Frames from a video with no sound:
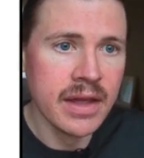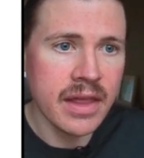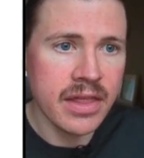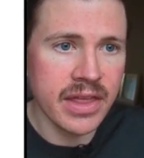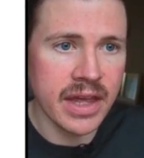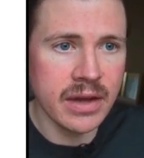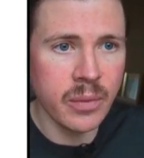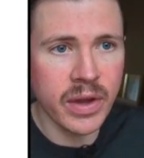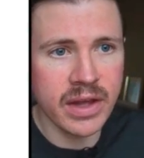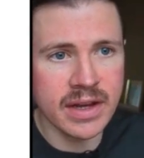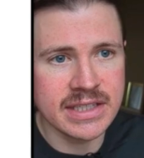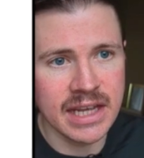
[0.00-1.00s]
Then we're
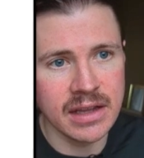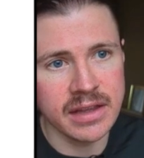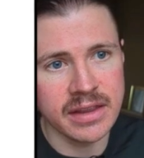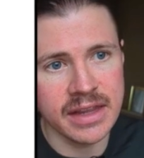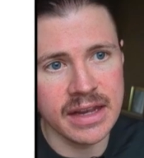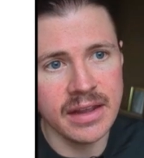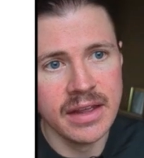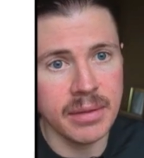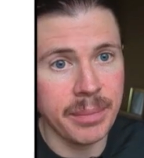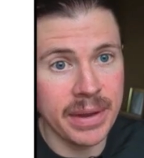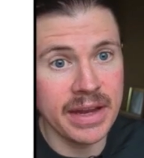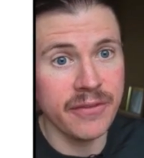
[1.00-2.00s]
going to tell it that
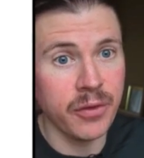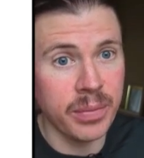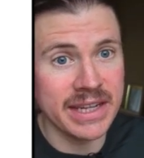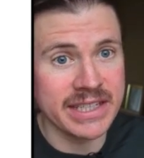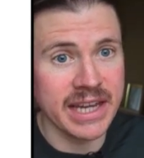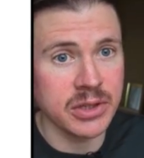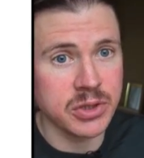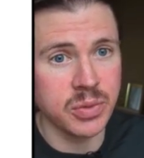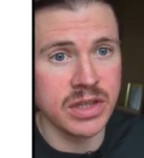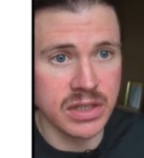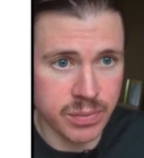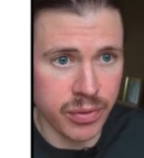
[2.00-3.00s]
a PDF will be attached
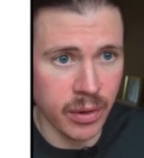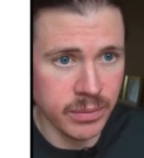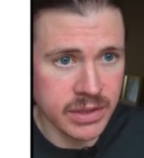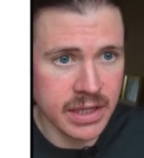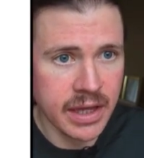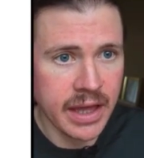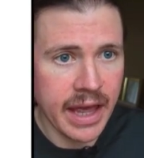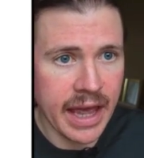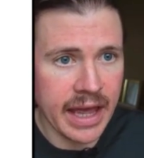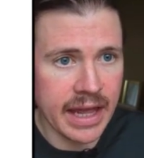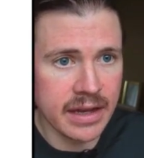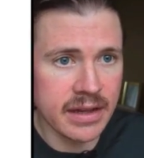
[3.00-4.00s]
with this prompt,
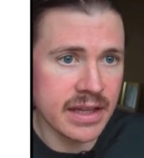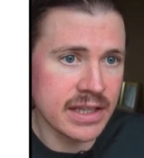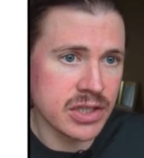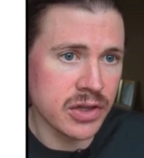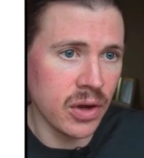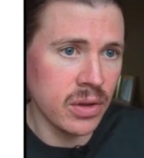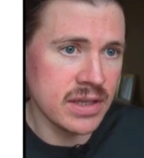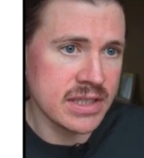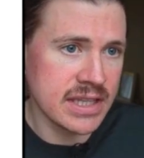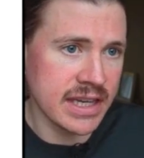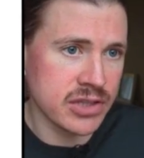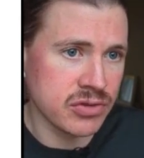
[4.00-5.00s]
and its goal is
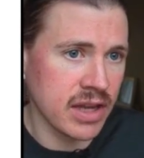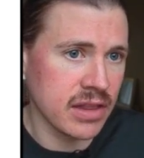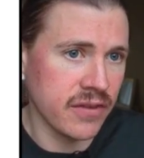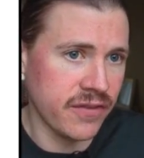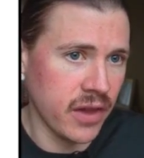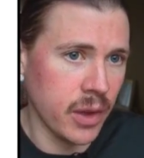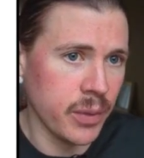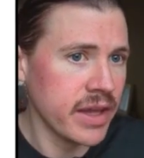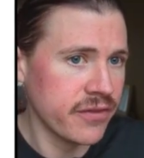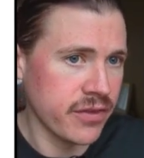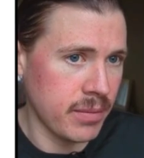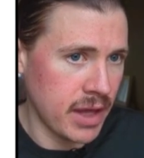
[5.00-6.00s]
to extract the following
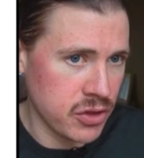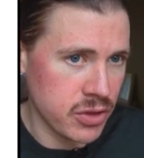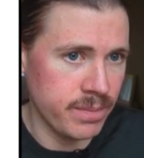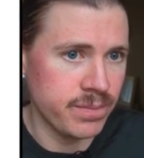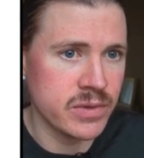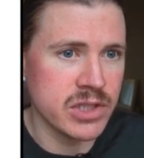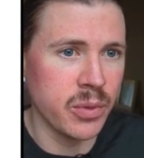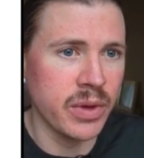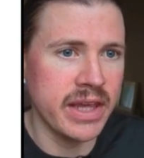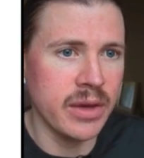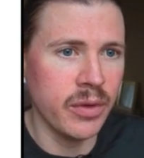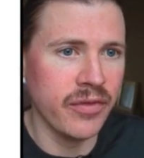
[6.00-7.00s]
information. So
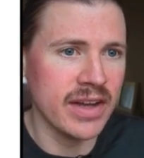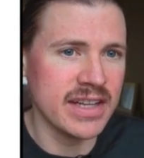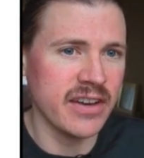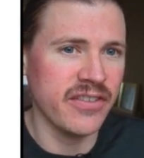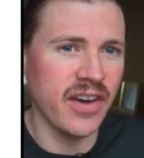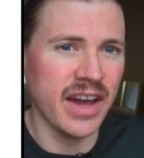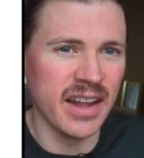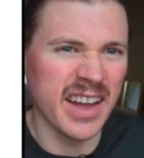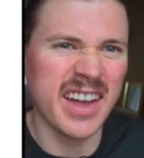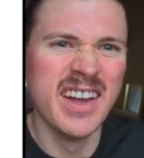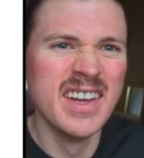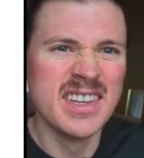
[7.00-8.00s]
here we've identified
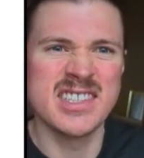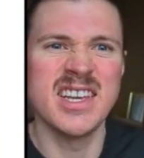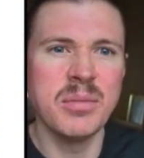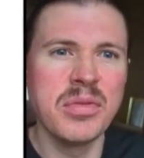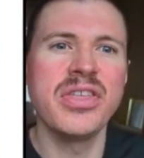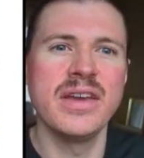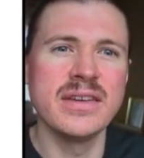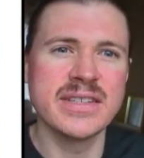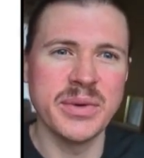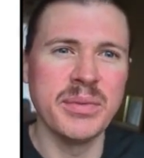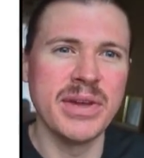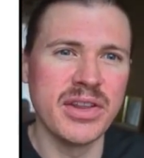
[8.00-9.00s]
like some things
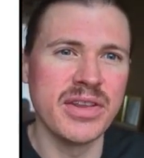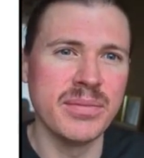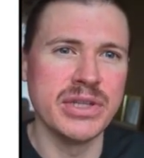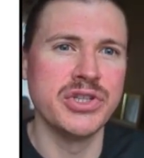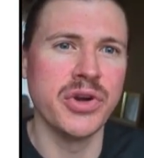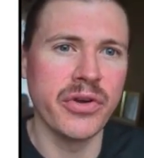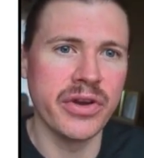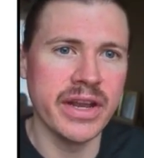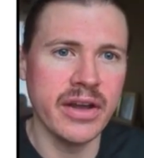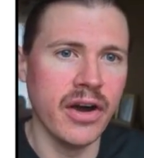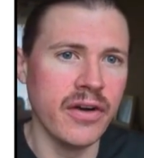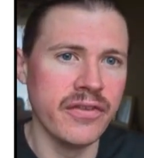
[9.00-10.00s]
that will be on the
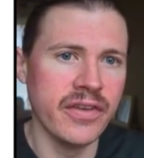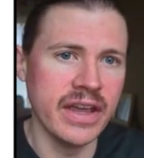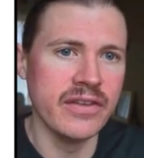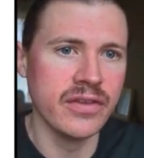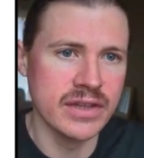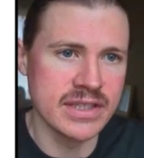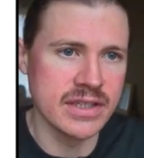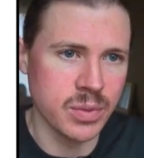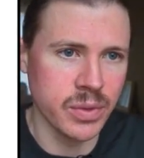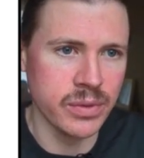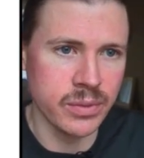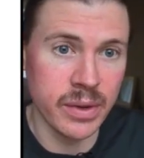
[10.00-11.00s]
majority of invoices
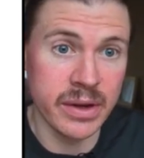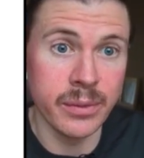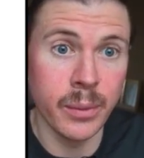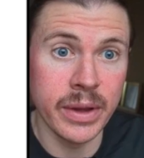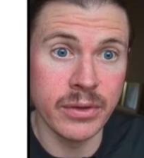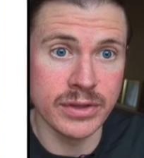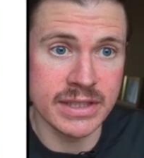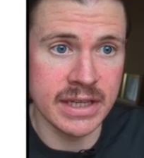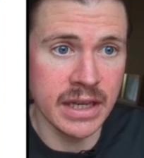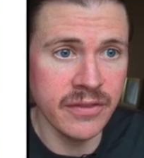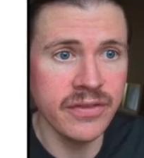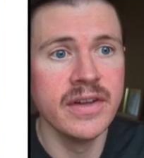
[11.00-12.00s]
we
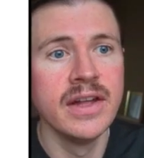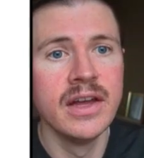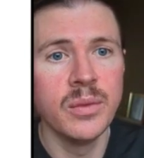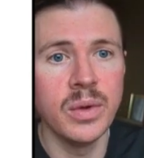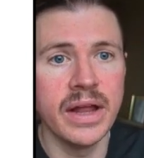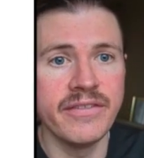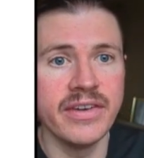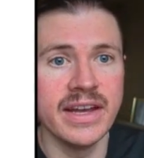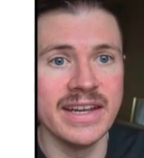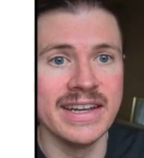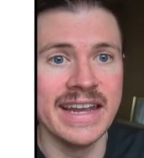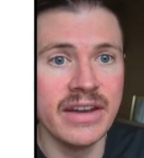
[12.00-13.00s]
receive. We'll have
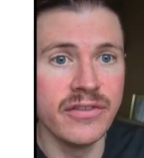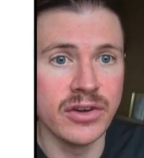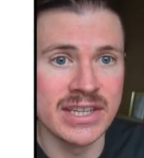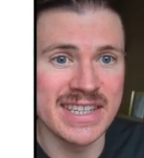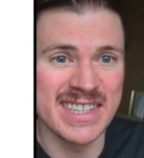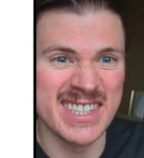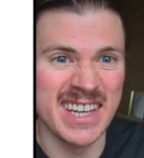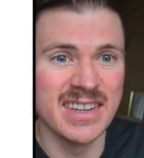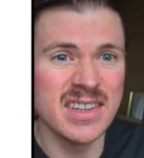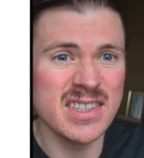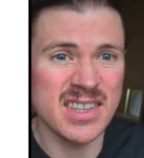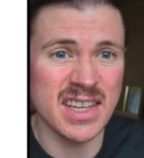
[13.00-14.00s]
an invoice
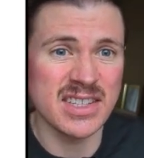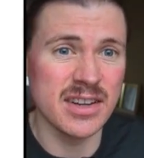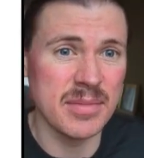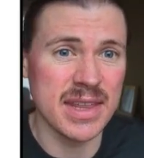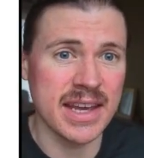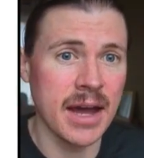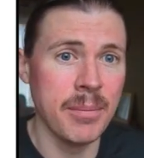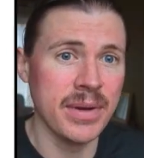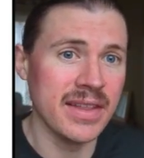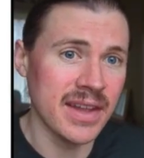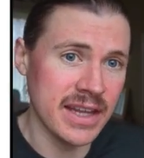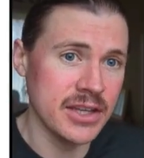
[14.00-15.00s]
sender, so that's going to be the
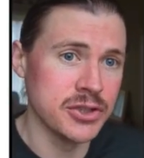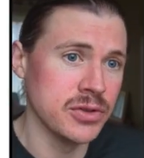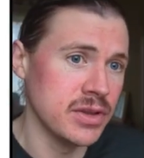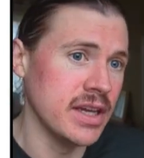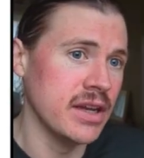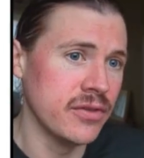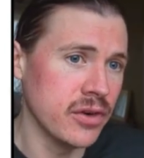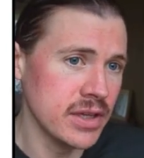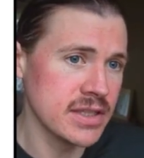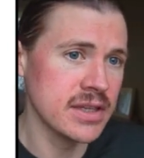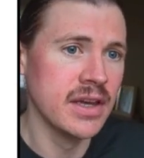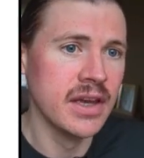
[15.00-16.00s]
company that issued the
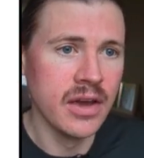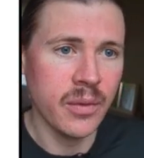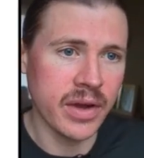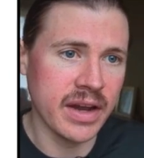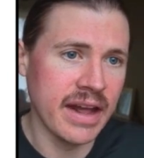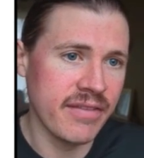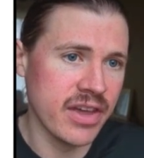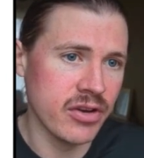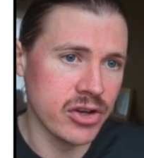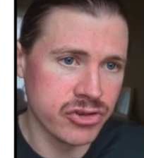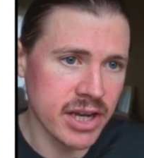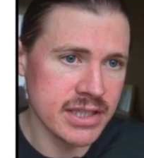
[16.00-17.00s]
invoice. We're going to have
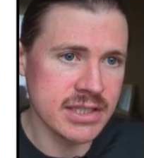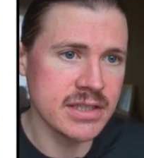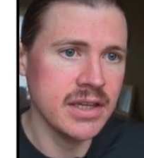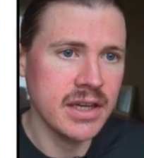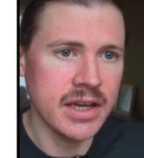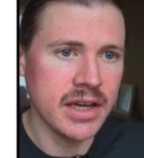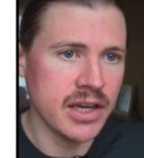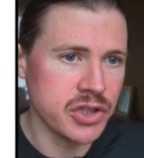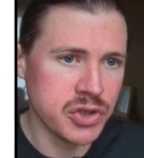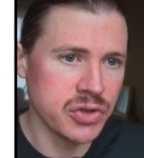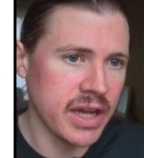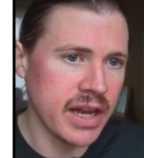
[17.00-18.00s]
their address, a
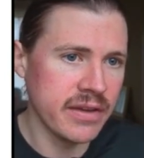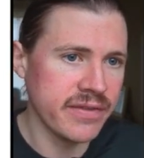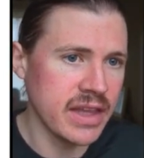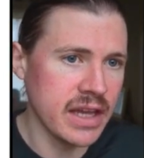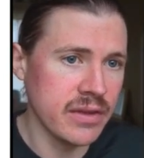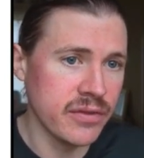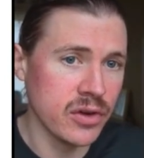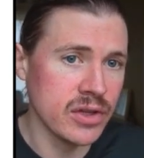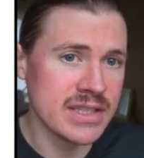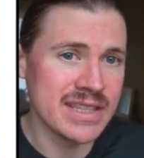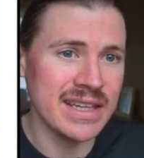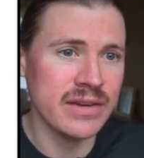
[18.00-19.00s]
due date of the
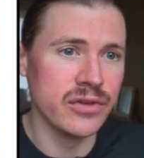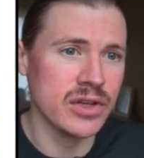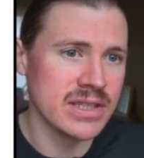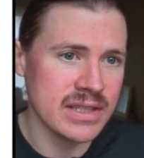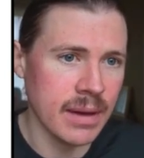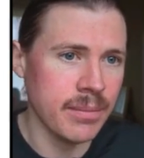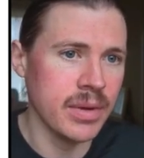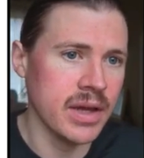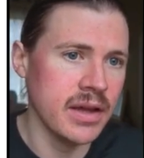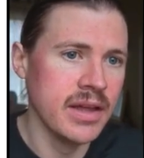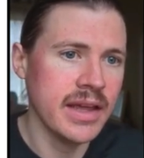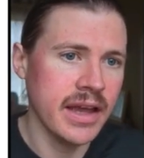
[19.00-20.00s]
invoice
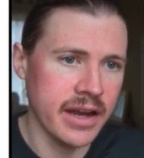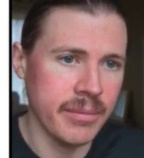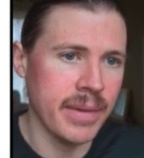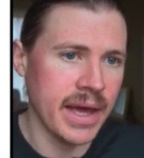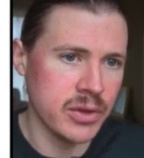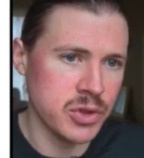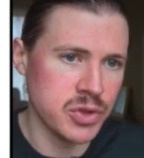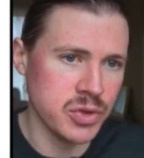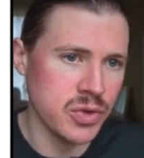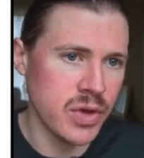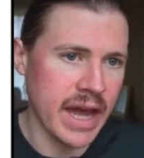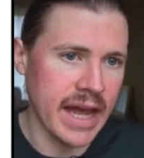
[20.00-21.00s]
number, an amount
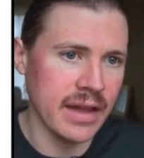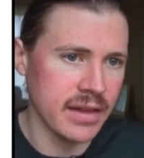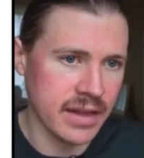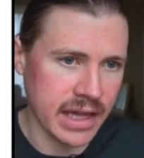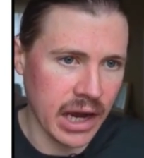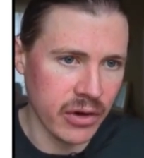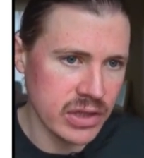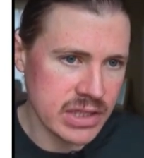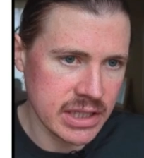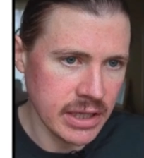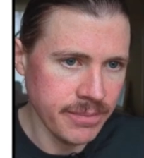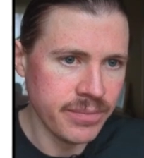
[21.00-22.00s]
due, and the
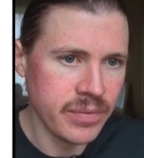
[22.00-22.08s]
currency.